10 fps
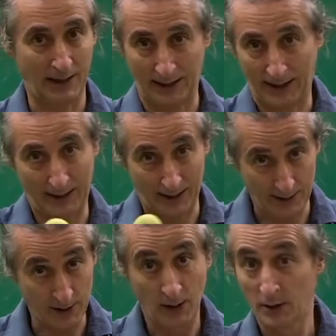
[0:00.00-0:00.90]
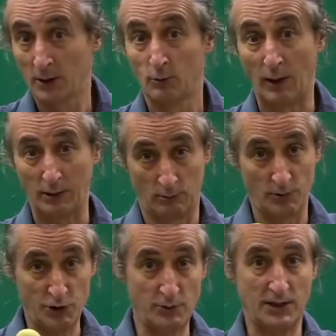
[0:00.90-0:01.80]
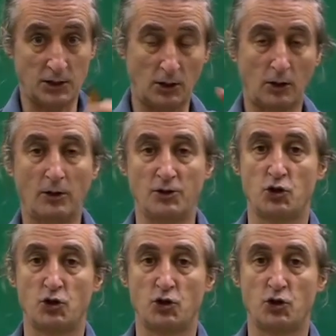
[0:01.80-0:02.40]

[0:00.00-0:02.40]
And, well, you need to learn